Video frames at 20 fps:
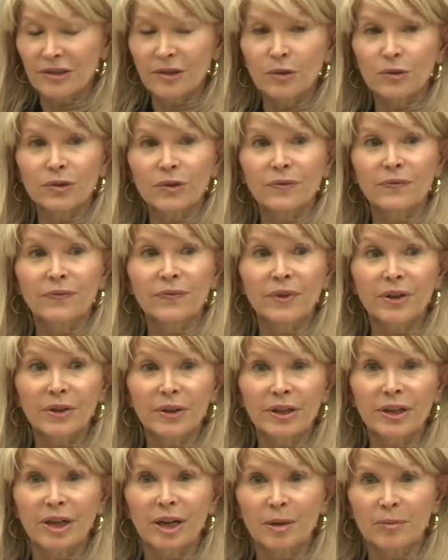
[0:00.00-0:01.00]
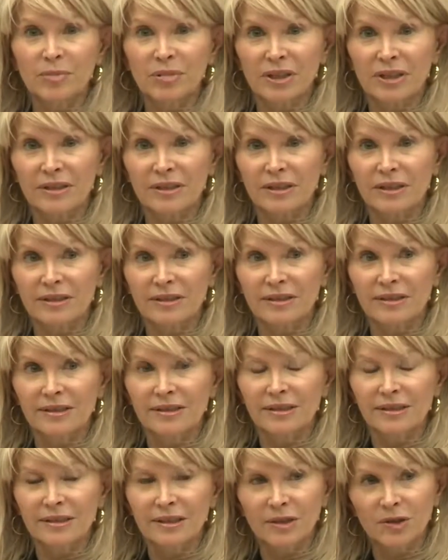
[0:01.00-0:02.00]
Those are very complex
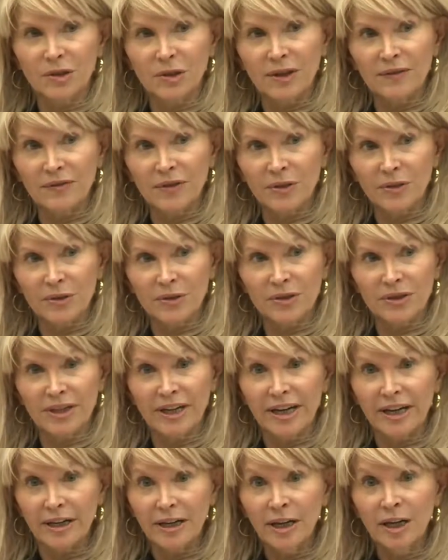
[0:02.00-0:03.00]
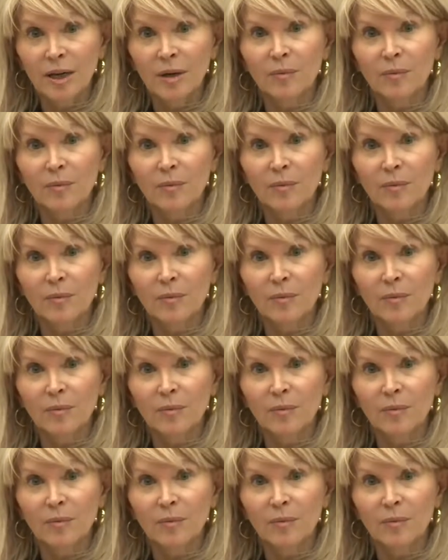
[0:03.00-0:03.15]
licenses, because you have to understand